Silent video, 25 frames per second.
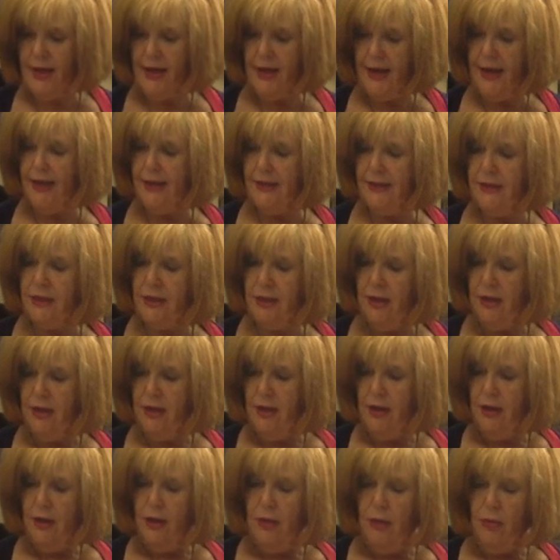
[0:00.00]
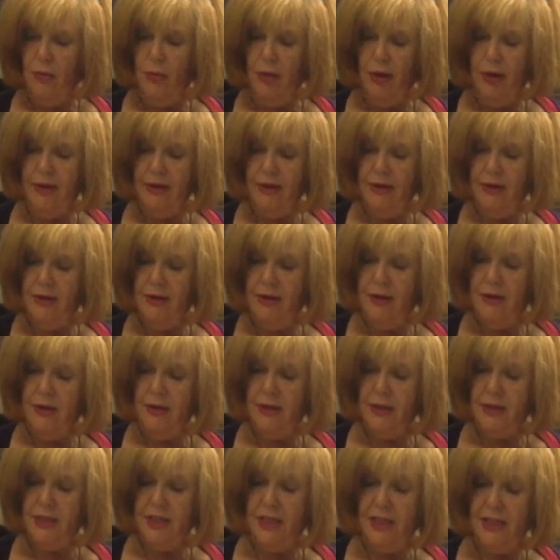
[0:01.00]
to add 1
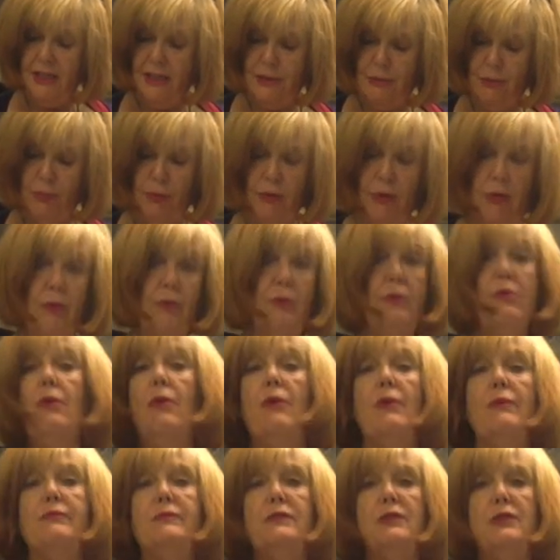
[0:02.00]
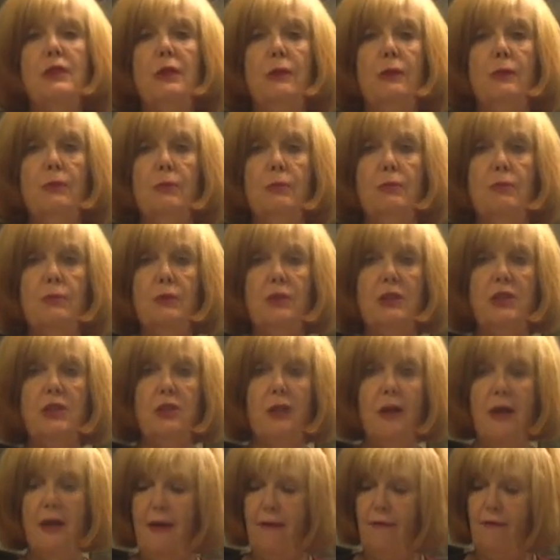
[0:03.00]
teaspoon of salt, which
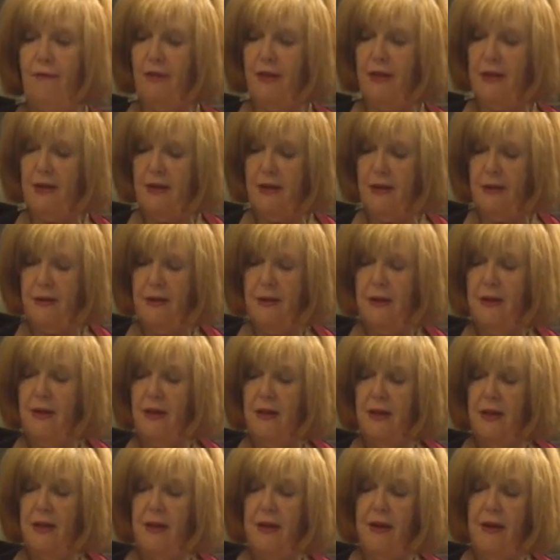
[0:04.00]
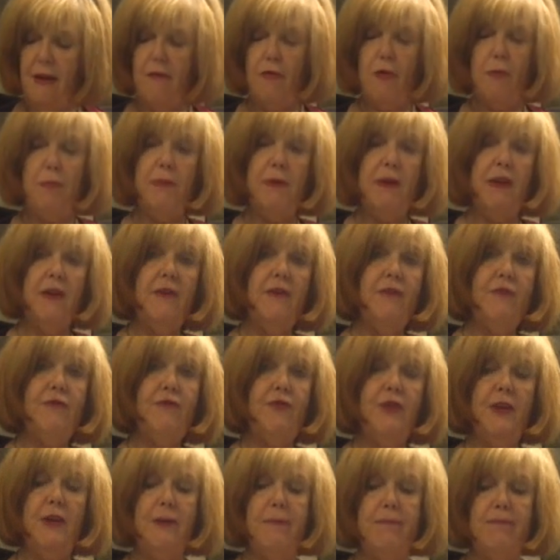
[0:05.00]
I have here. The other bit of
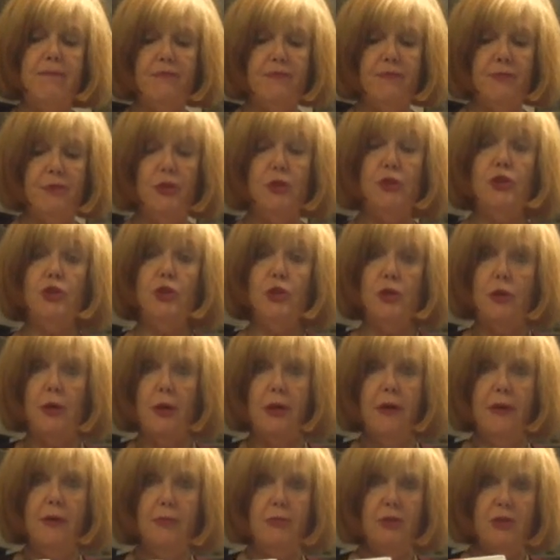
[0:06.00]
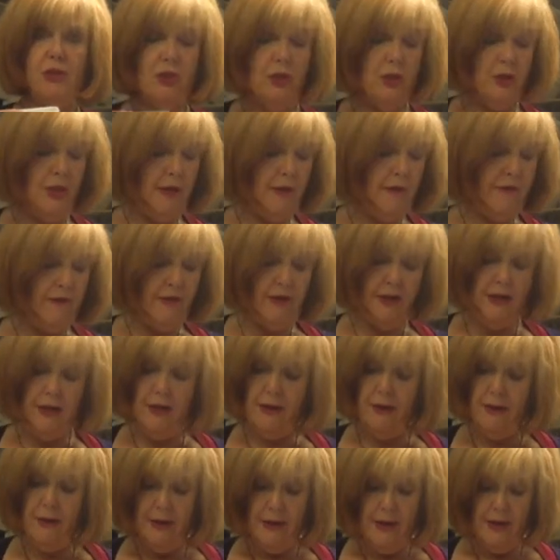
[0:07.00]
the sugar, which I have
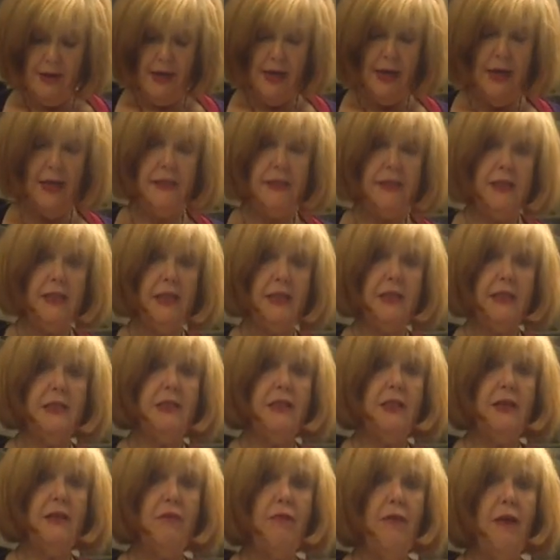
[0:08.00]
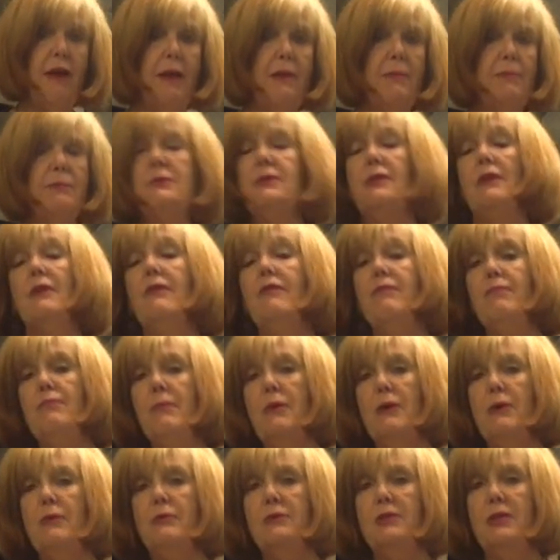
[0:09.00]
here, and 60 grams of
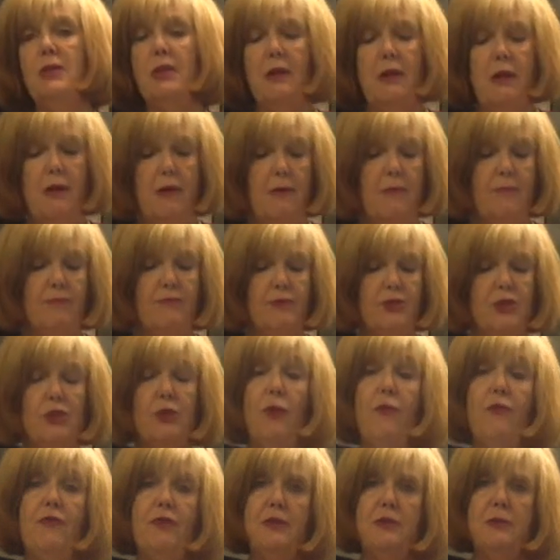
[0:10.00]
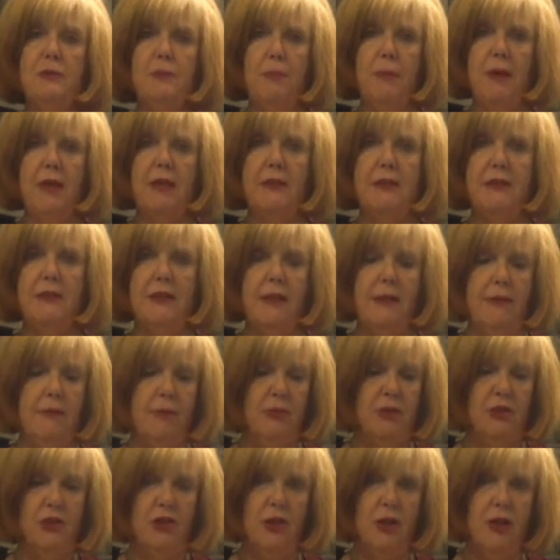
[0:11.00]
softened butter,
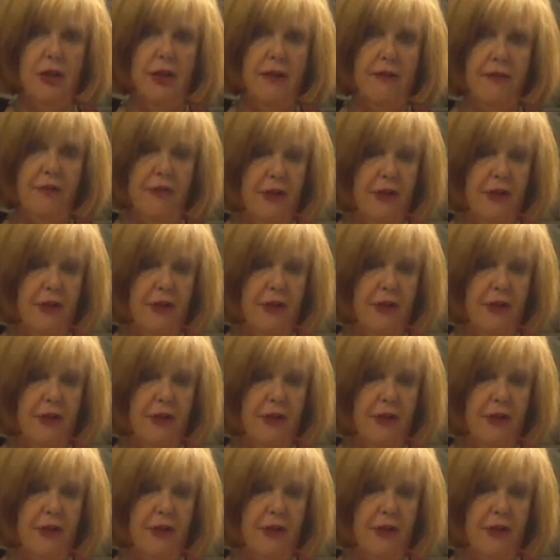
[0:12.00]
which I have